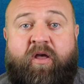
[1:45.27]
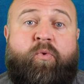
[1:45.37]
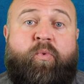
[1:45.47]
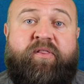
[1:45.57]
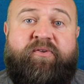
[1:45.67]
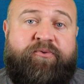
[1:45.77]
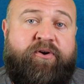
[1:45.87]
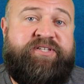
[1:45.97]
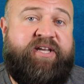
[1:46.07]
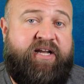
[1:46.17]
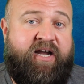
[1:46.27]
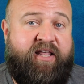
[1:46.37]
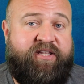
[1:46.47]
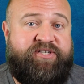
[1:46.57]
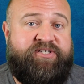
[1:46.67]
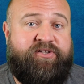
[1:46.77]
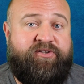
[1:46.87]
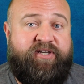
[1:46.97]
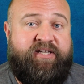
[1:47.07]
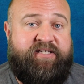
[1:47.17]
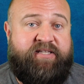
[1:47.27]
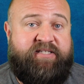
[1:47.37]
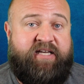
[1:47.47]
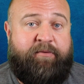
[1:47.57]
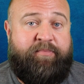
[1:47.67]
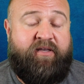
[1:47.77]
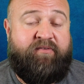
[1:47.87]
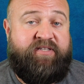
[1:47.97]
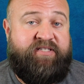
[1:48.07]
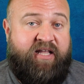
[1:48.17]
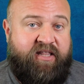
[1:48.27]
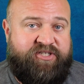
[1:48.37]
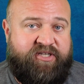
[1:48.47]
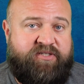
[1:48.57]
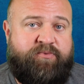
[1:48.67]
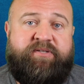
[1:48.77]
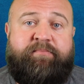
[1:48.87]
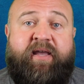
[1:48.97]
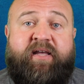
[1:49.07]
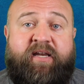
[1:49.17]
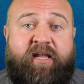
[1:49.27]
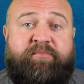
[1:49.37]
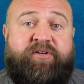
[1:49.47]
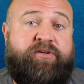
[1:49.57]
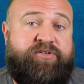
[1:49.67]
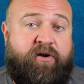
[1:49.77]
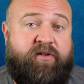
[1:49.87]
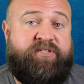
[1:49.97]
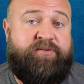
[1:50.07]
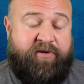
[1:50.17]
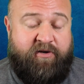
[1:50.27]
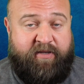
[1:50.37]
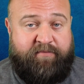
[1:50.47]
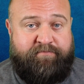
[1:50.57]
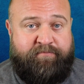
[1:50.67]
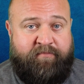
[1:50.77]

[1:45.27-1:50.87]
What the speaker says: One of the first psychologists to look into the topic of intelligence was a man named Charles Spearman.